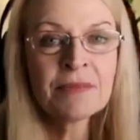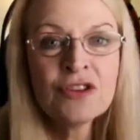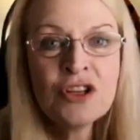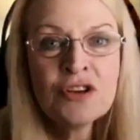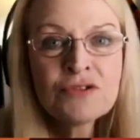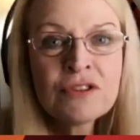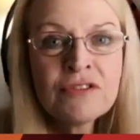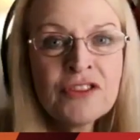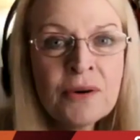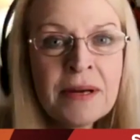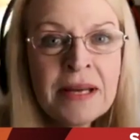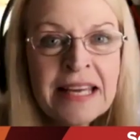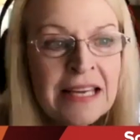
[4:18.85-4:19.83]
news
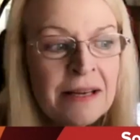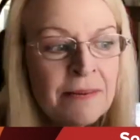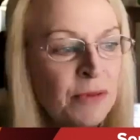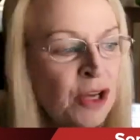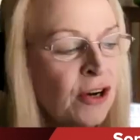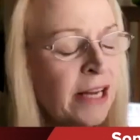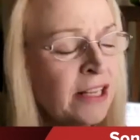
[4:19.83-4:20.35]
reviewer, Ian Muir.